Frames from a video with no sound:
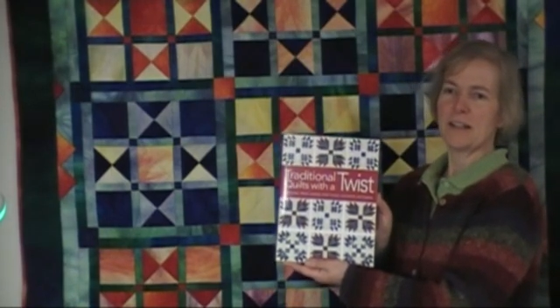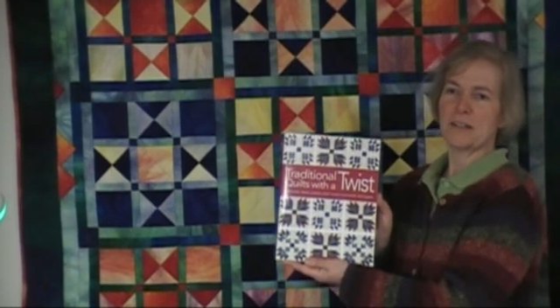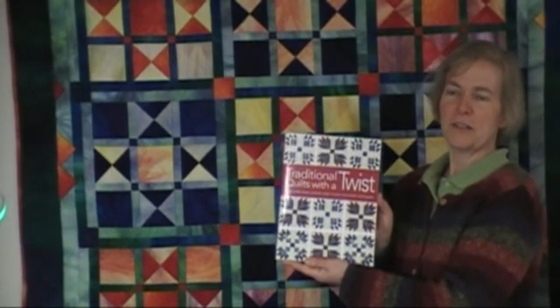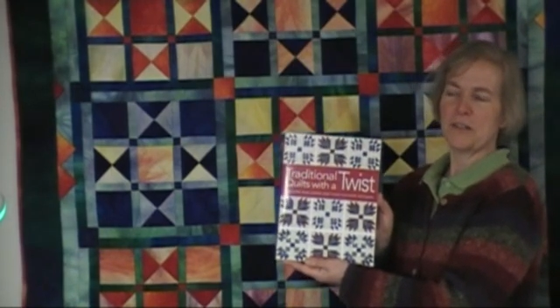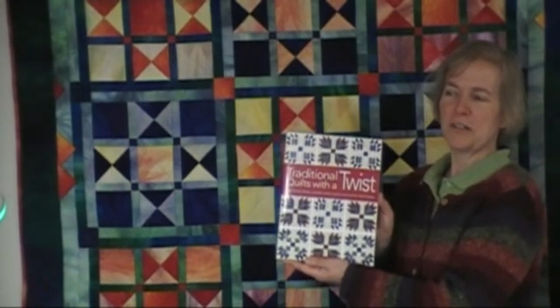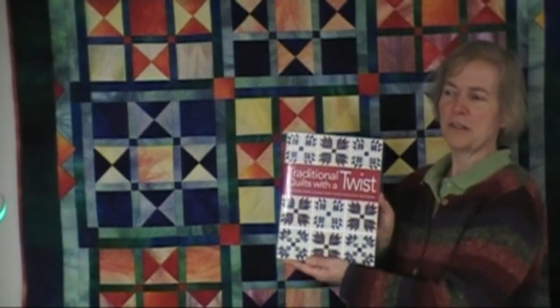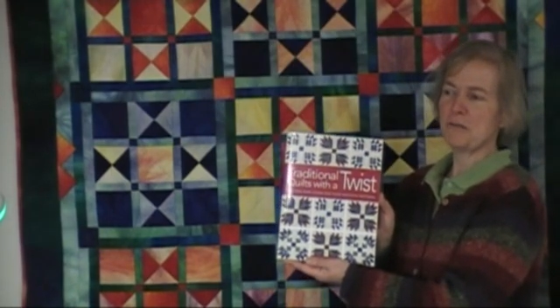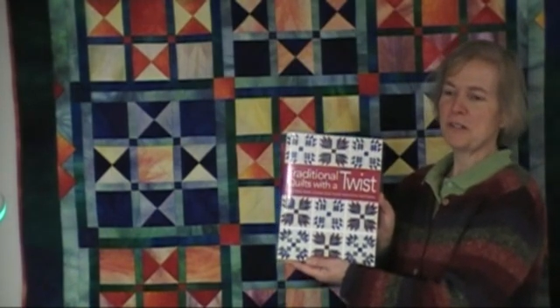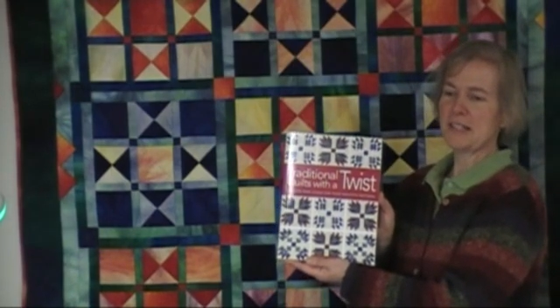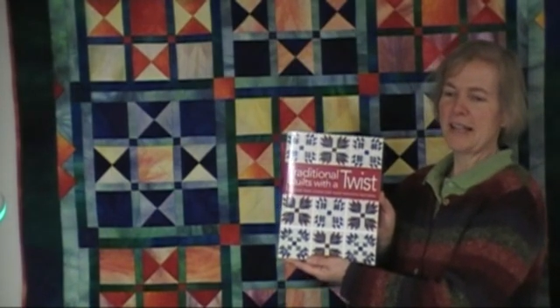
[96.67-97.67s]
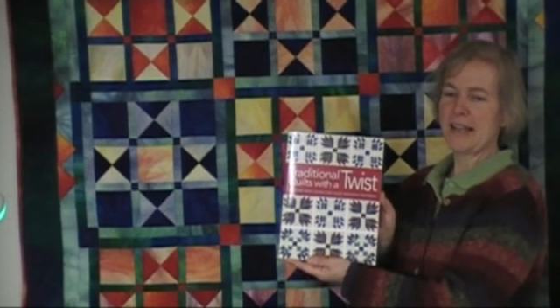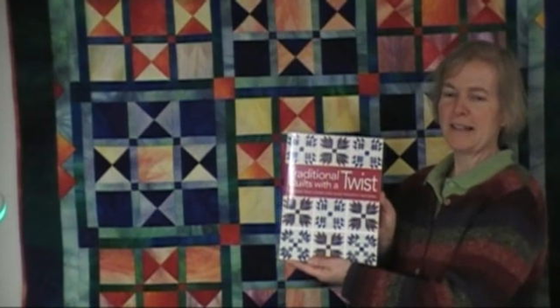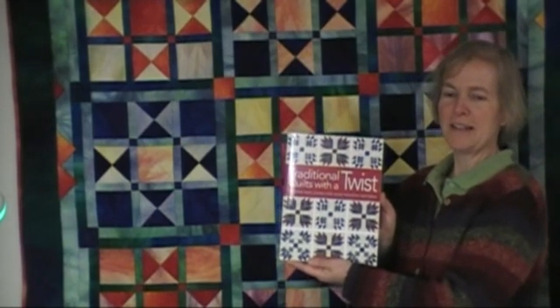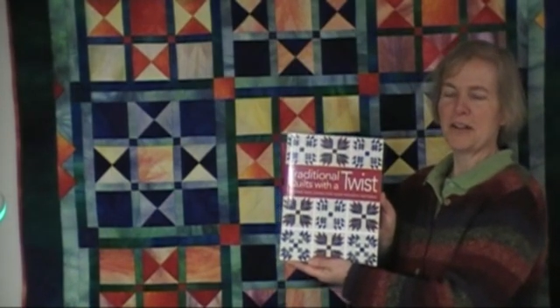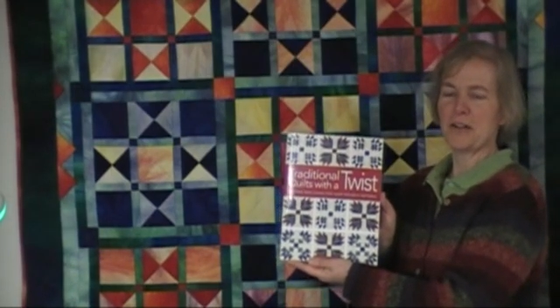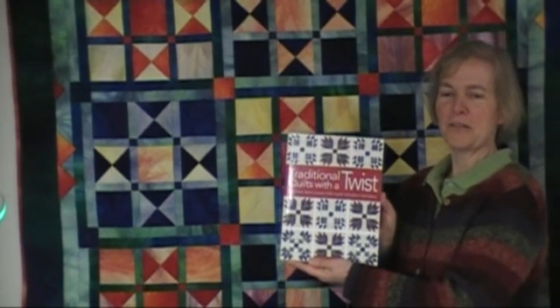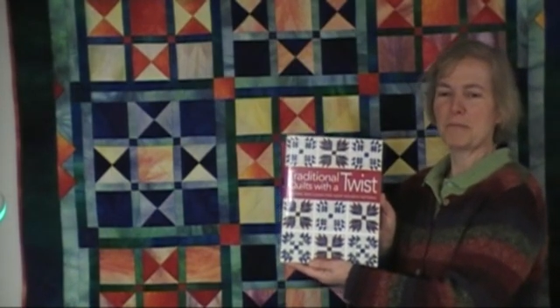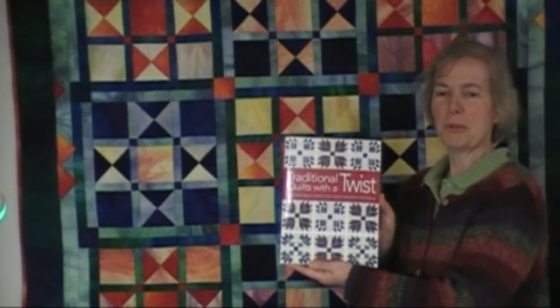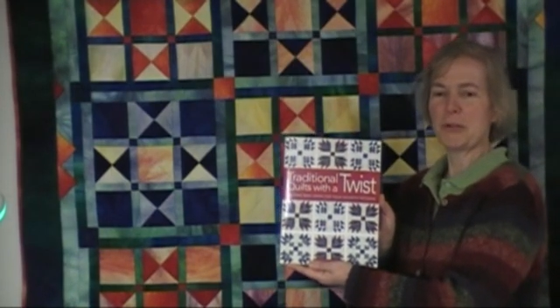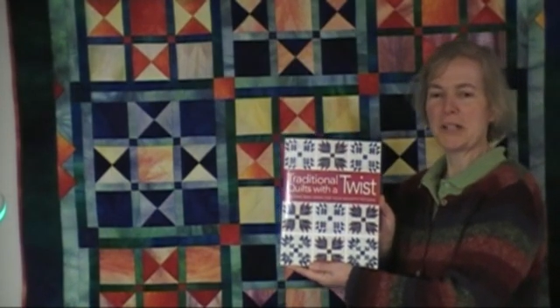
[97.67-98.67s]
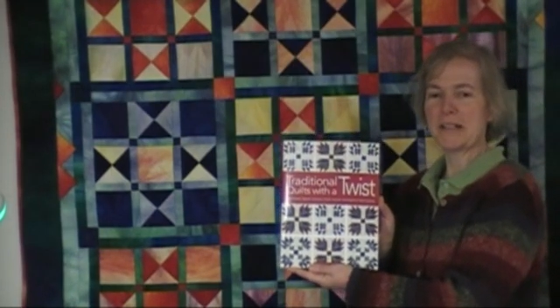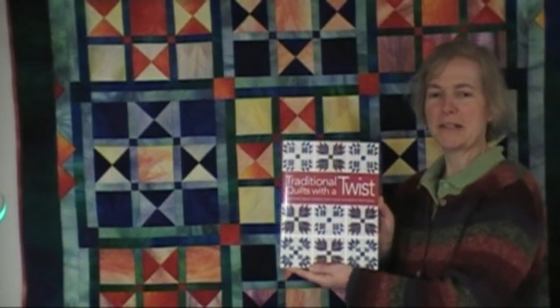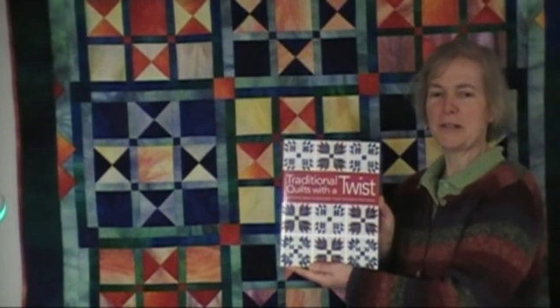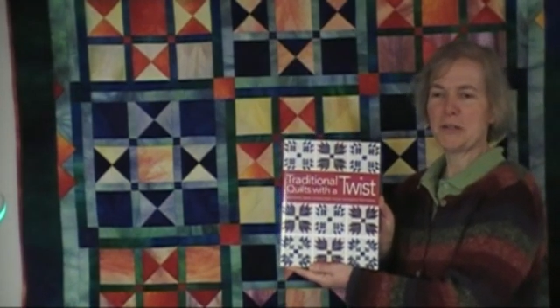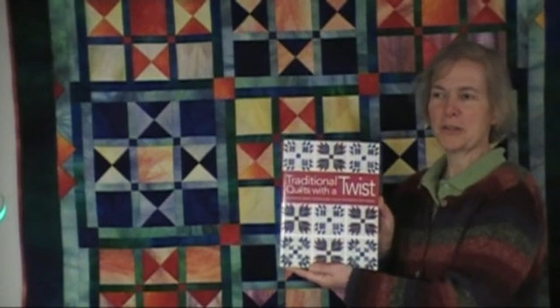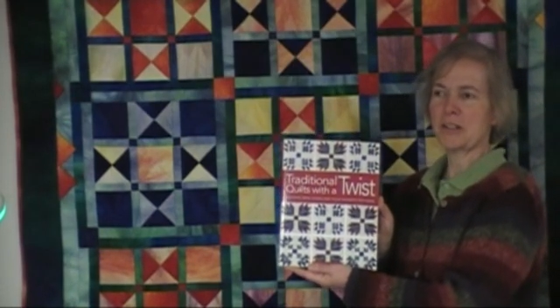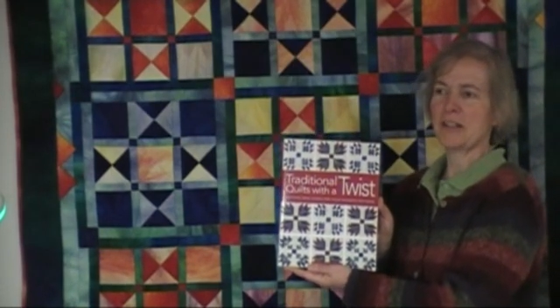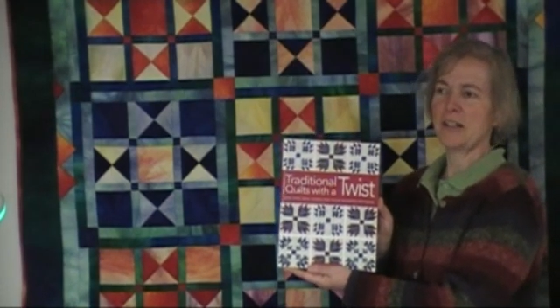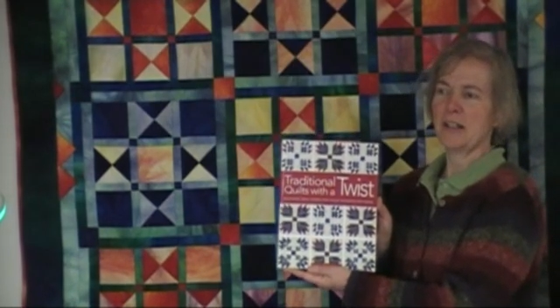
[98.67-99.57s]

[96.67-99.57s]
so that you retain the on-point look.